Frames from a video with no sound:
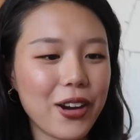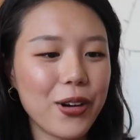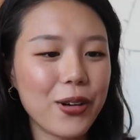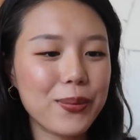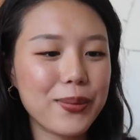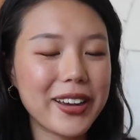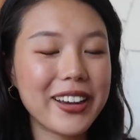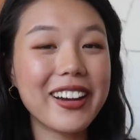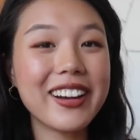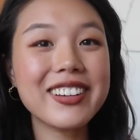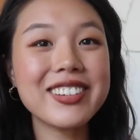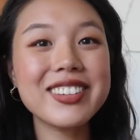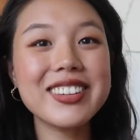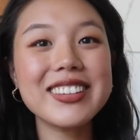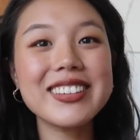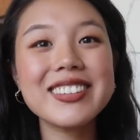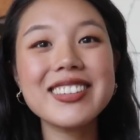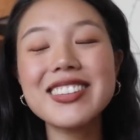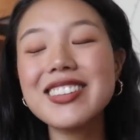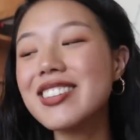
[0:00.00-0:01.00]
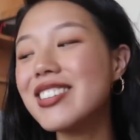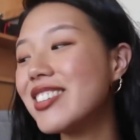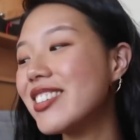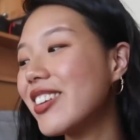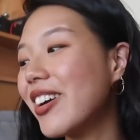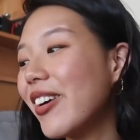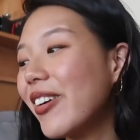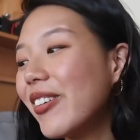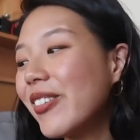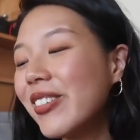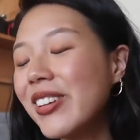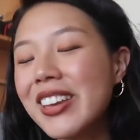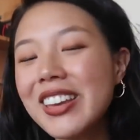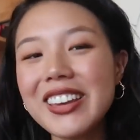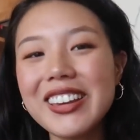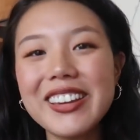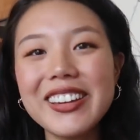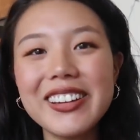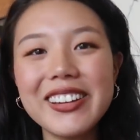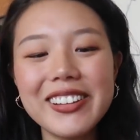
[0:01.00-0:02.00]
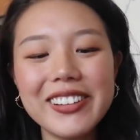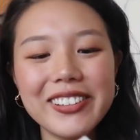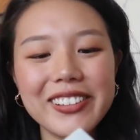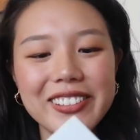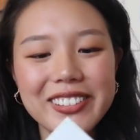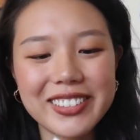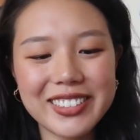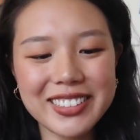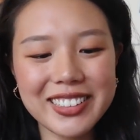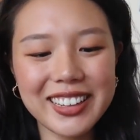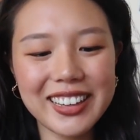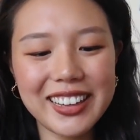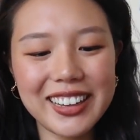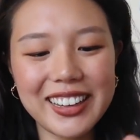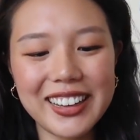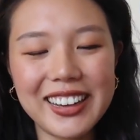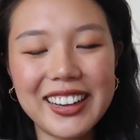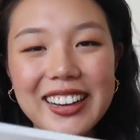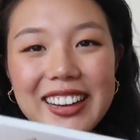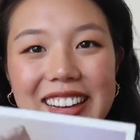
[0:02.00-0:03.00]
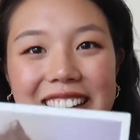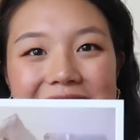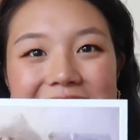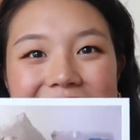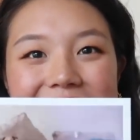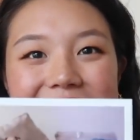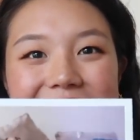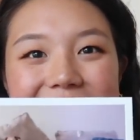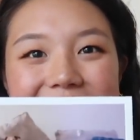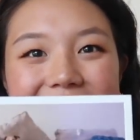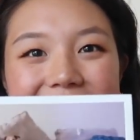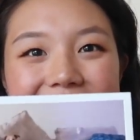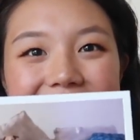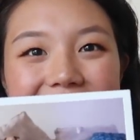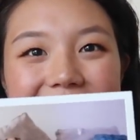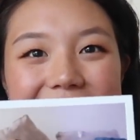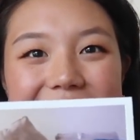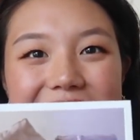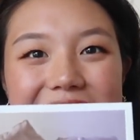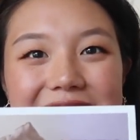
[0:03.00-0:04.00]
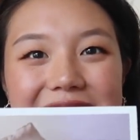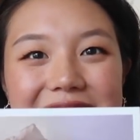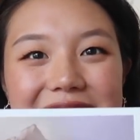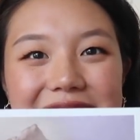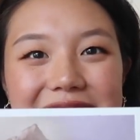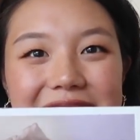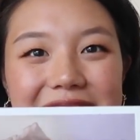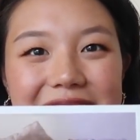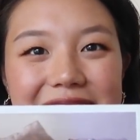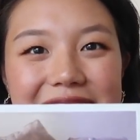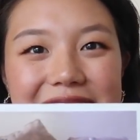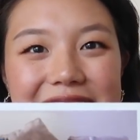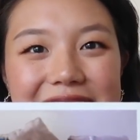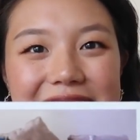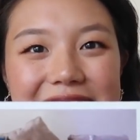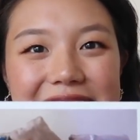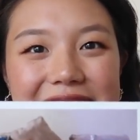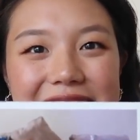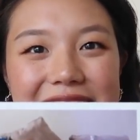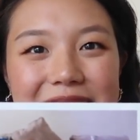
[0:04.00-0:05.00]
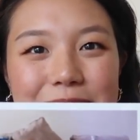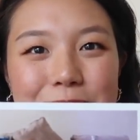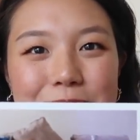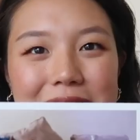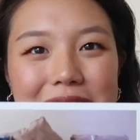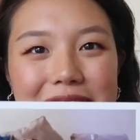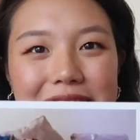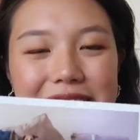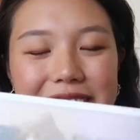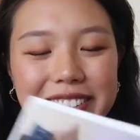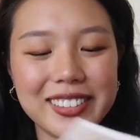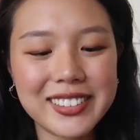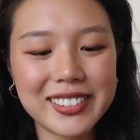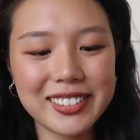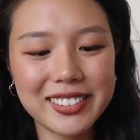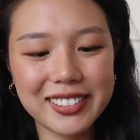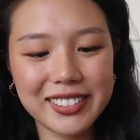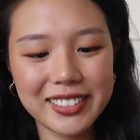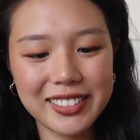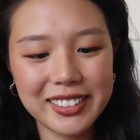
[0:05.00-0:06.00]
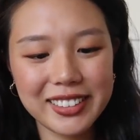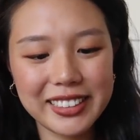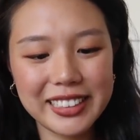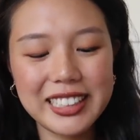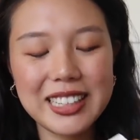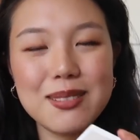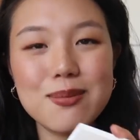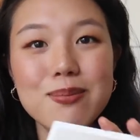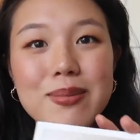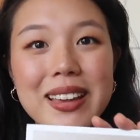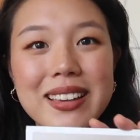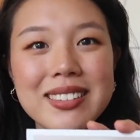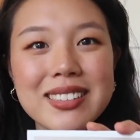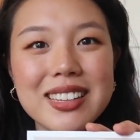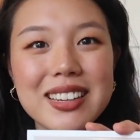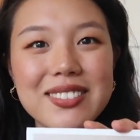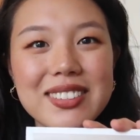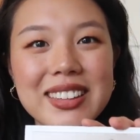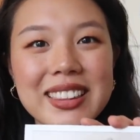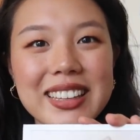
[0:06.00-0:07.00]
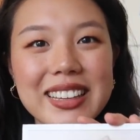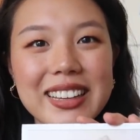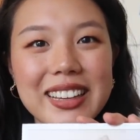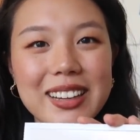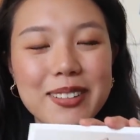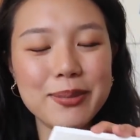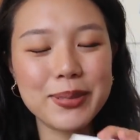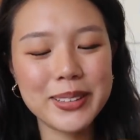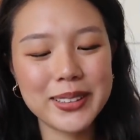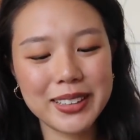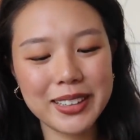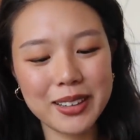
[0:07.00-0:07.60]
Oh my gosh, this is so cute. Uh, it has a little dog on it on pillows and he messed everything up.